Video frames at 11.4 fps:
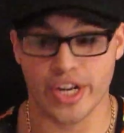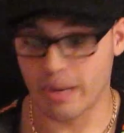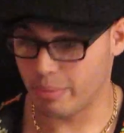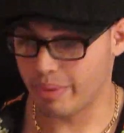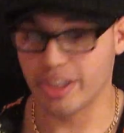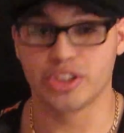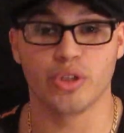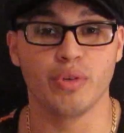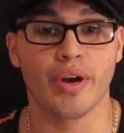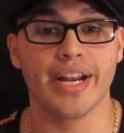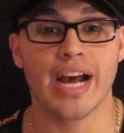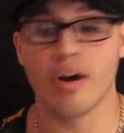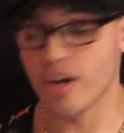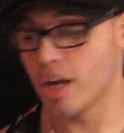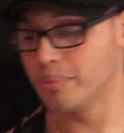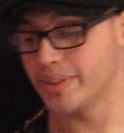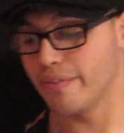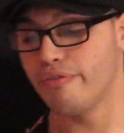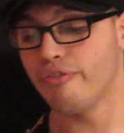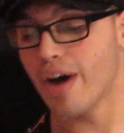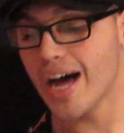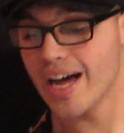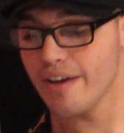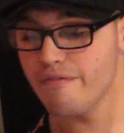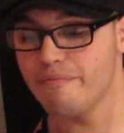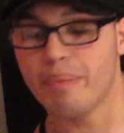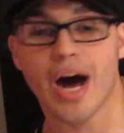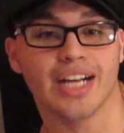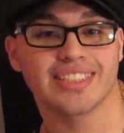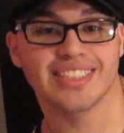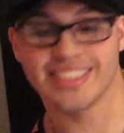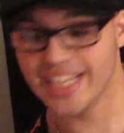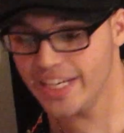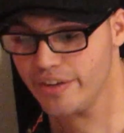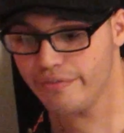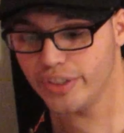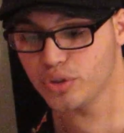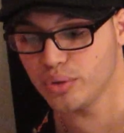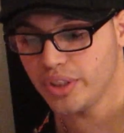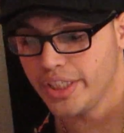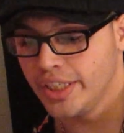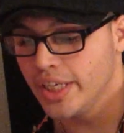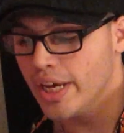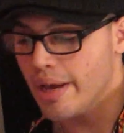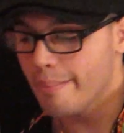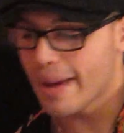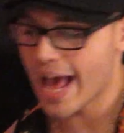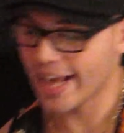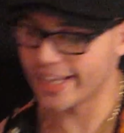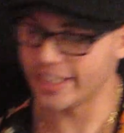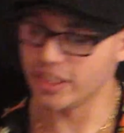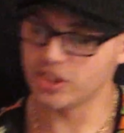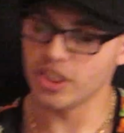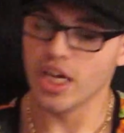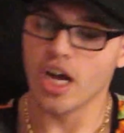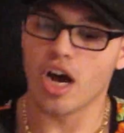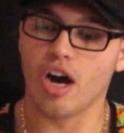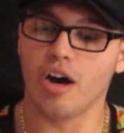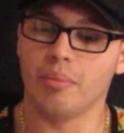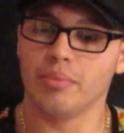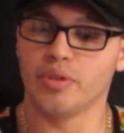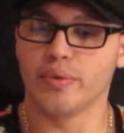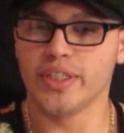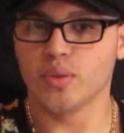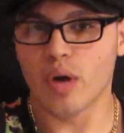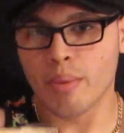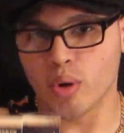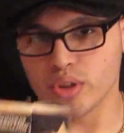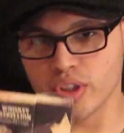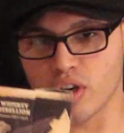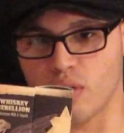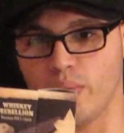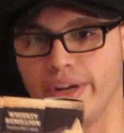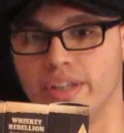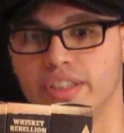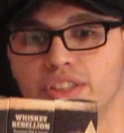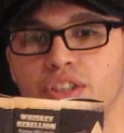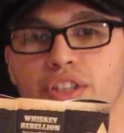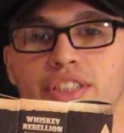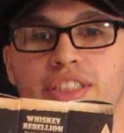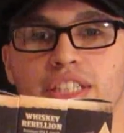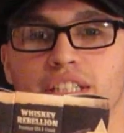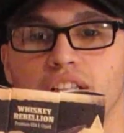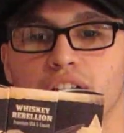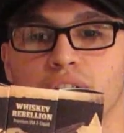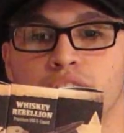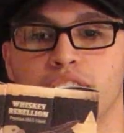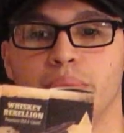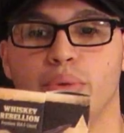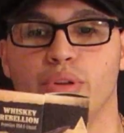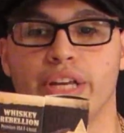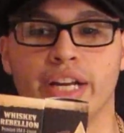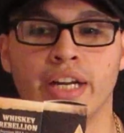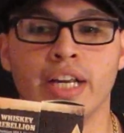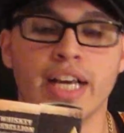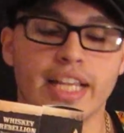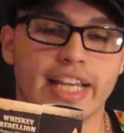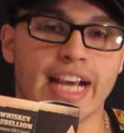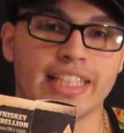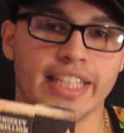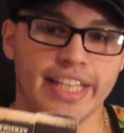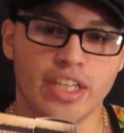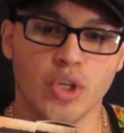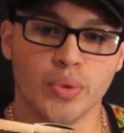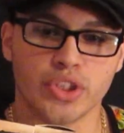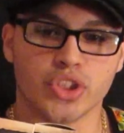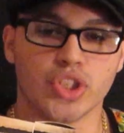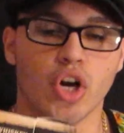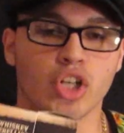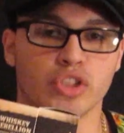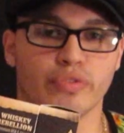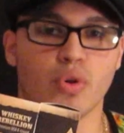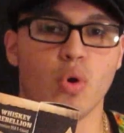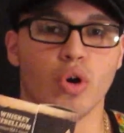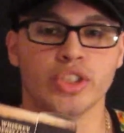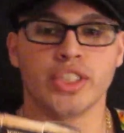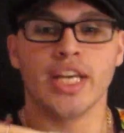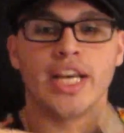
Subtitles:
in it. I'm about to show you right now. It comes in 5 boxes individually packaged. The reason why I'm holding it all weird is you can see the little symbol there. They got the eagle with the stars, of course,